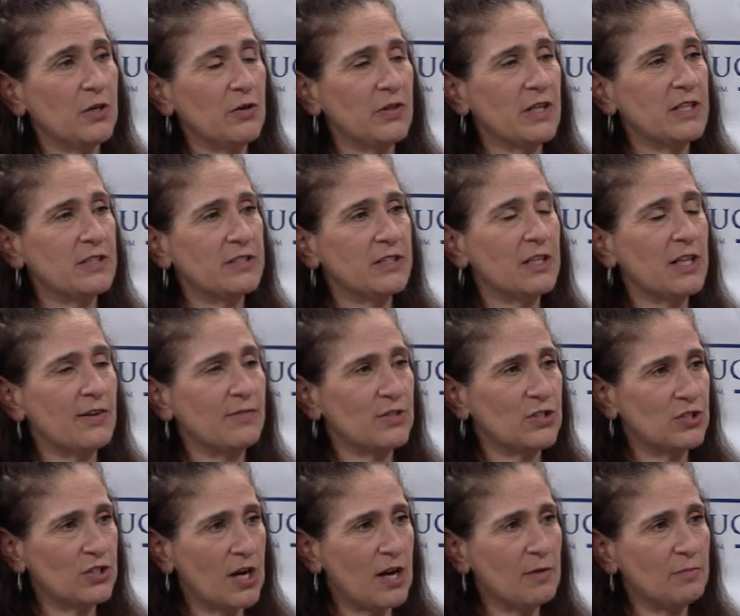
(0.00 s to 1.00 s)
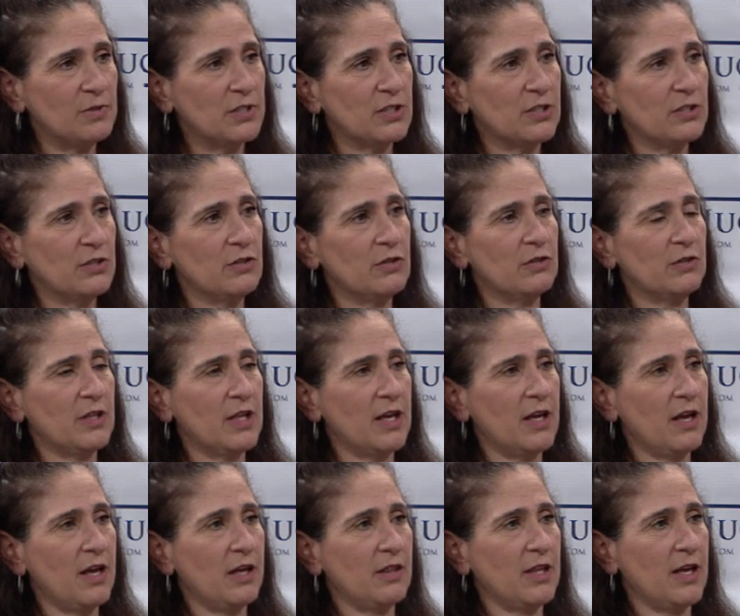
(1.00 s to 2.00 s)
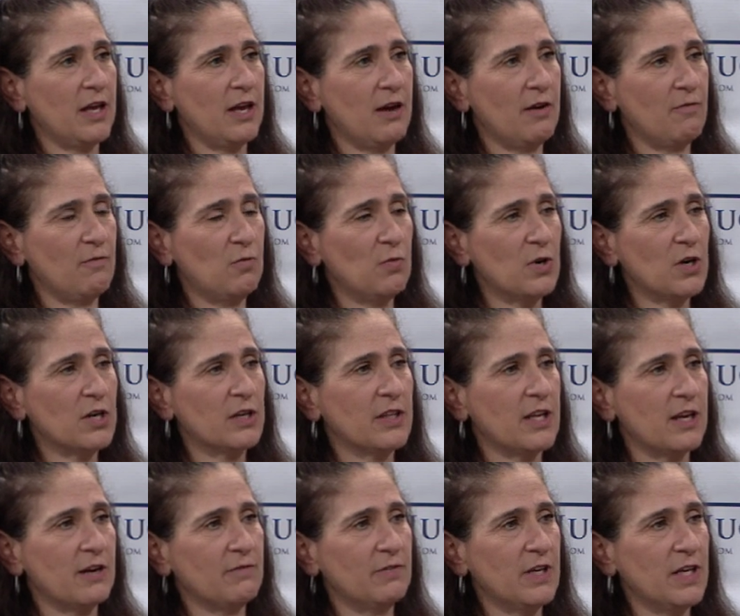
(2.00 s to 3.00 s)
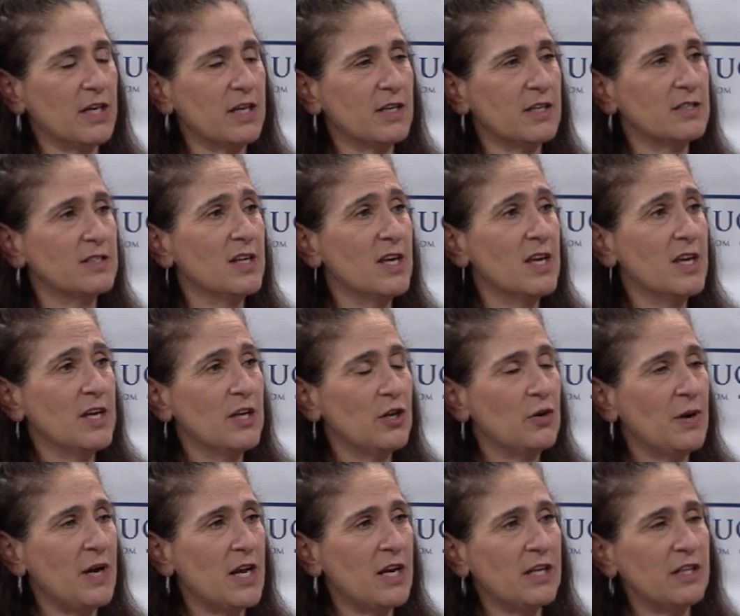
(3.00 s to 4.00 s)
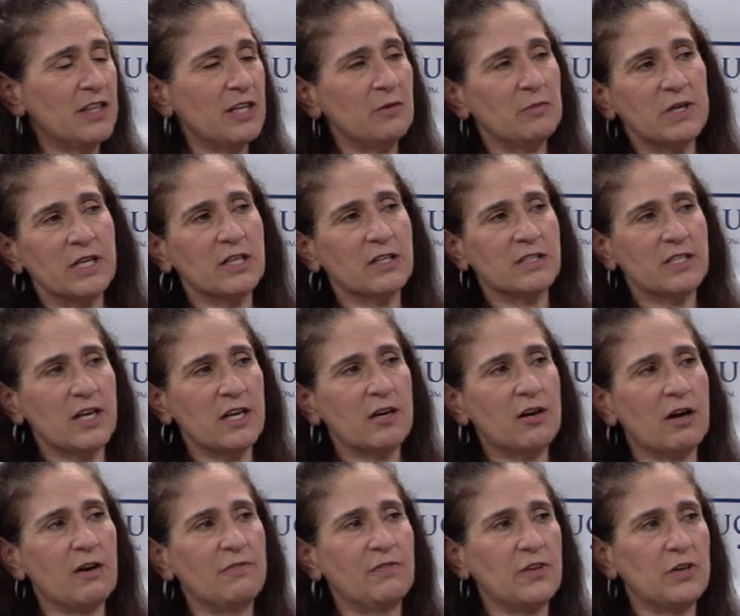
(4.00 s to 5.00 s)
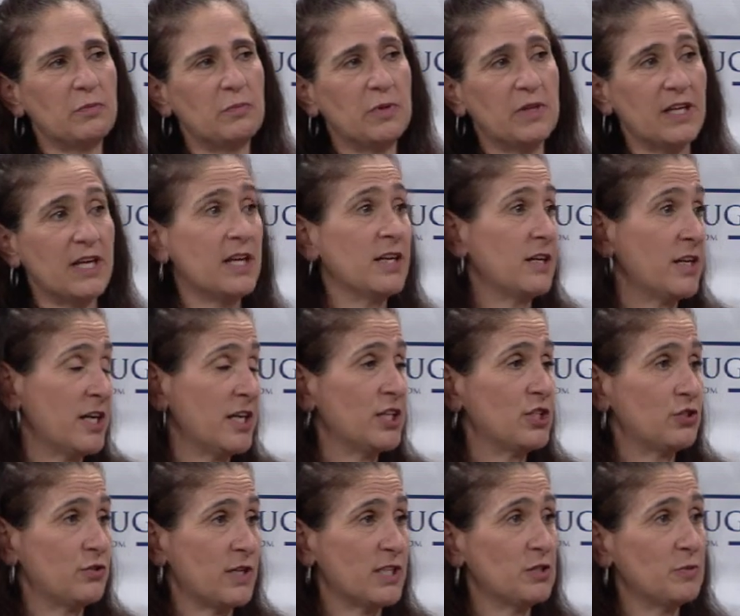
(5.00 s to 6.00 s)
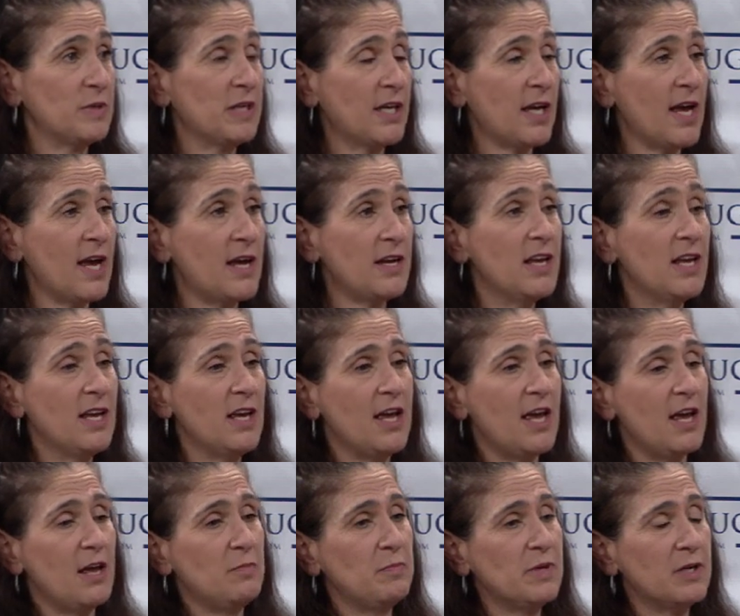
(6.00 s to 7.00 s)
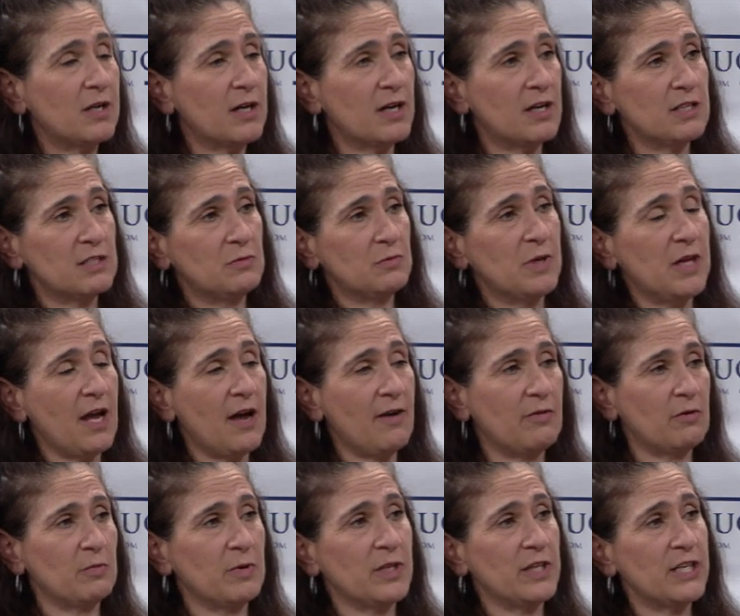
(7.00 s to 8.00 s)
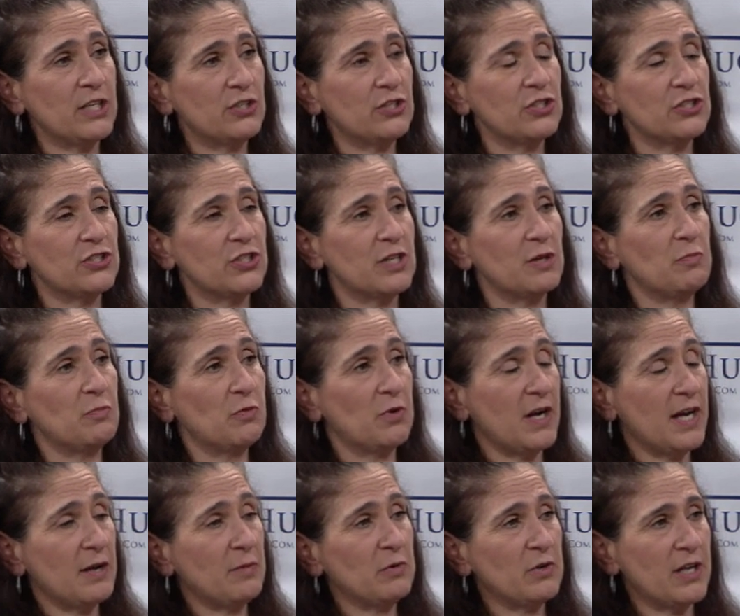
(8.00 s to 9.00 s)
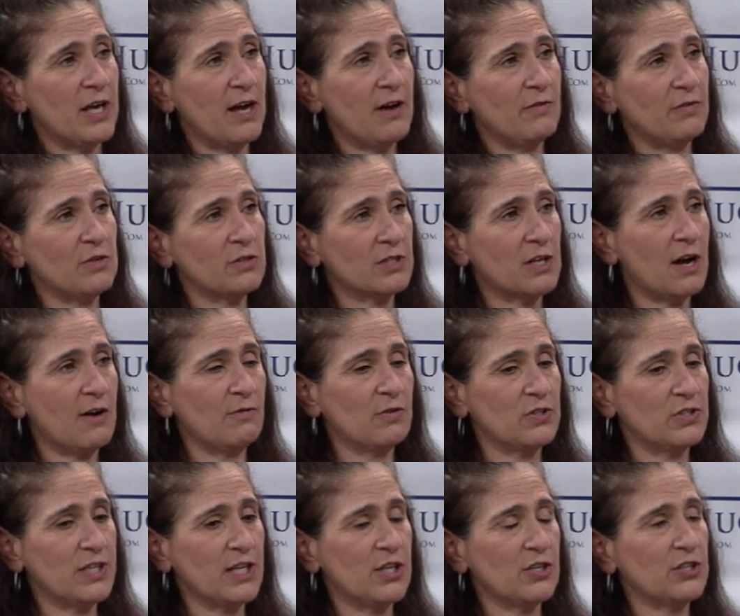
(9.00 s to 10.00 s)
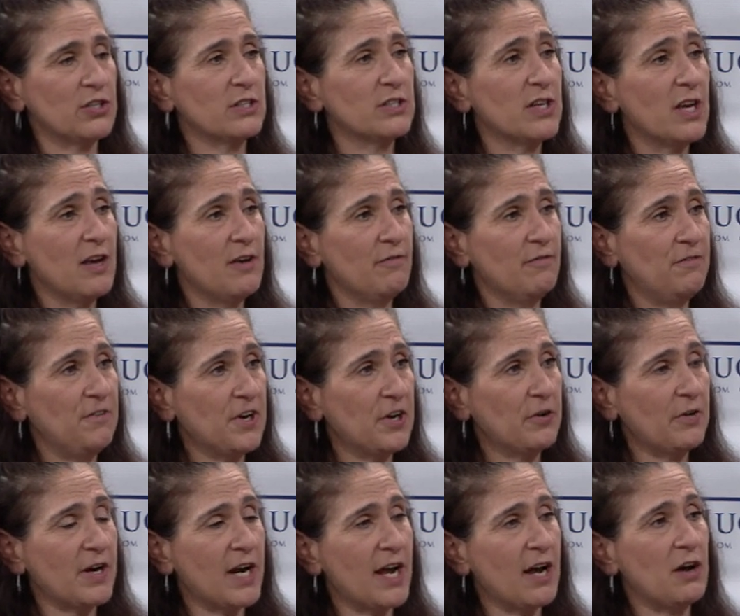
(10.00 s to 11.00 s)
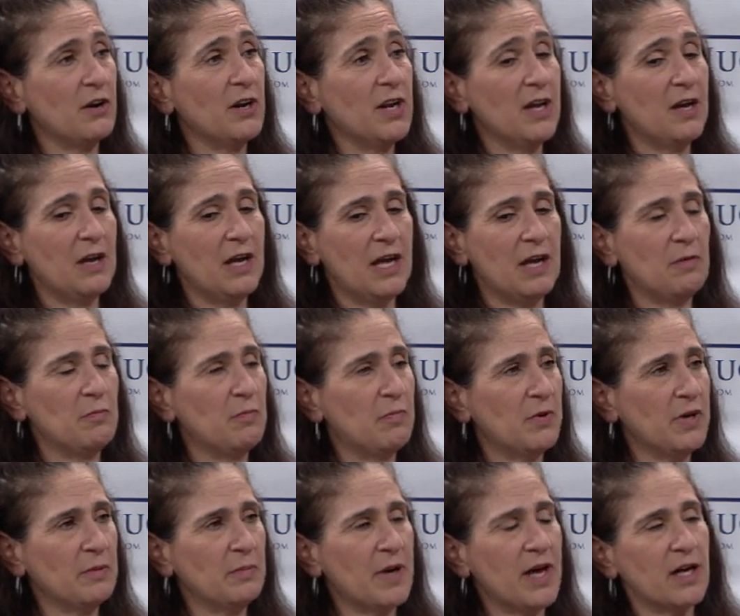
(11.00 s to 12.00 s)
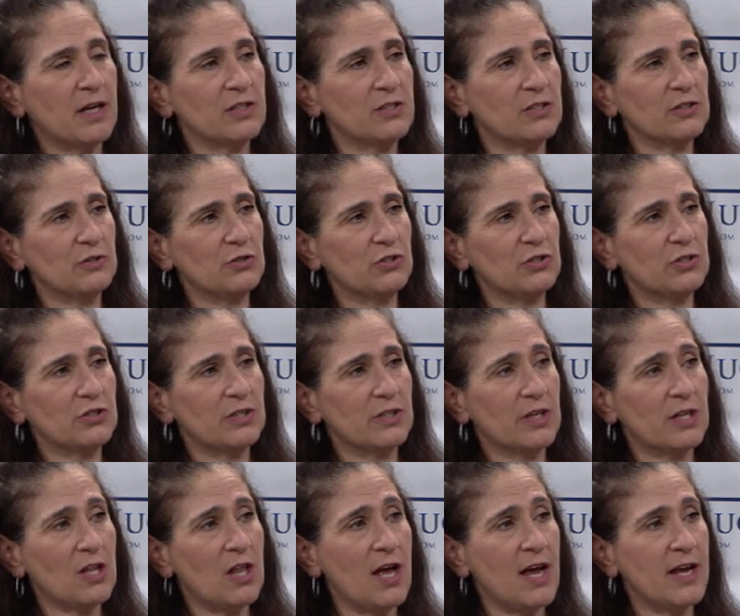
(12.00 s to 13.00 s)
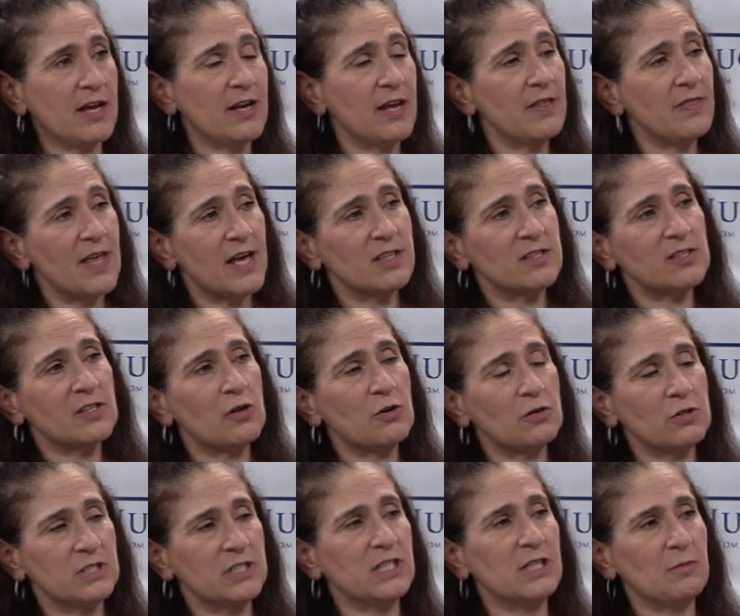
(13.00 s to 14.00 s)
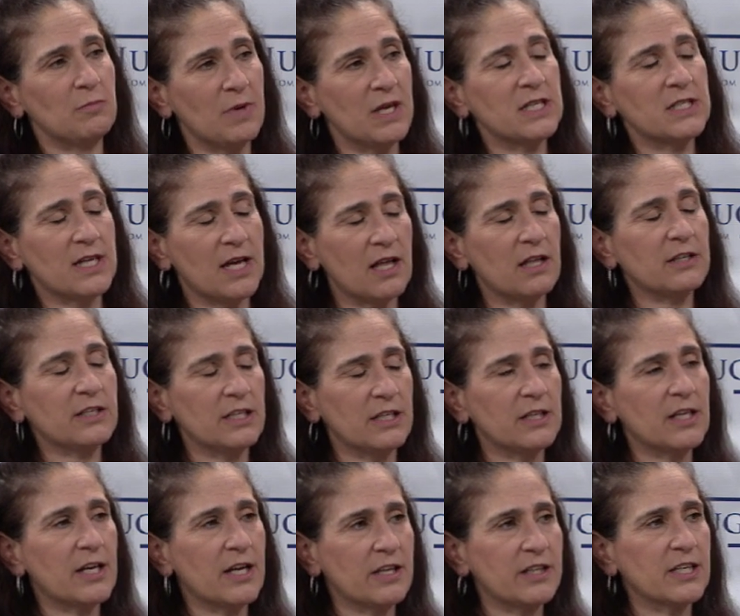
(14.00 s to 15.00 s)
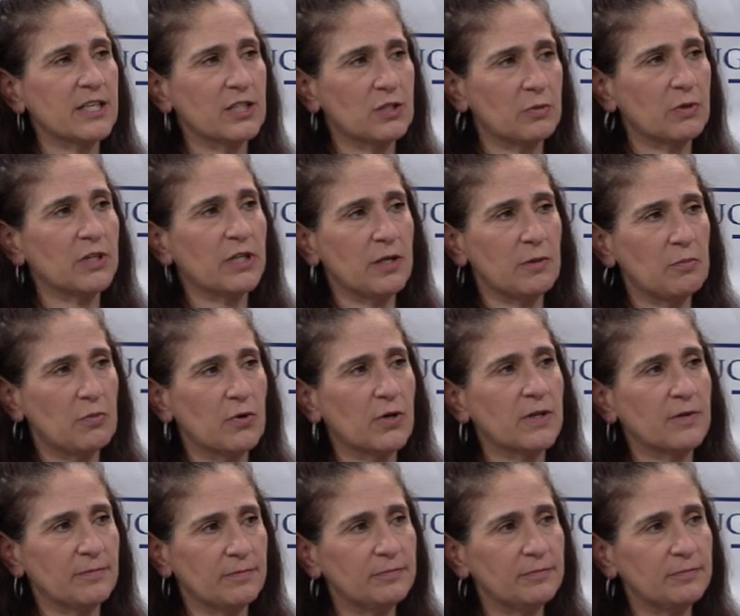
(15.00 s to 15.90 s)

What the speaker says: They still have a job to do, they have work, they have kids, anything we can take off their plate and any stress we can. And because we have a relationship, we're able to have those conversations, figure it out, and bring back a solution to the client. And that's the whole team mentality that I think is really important.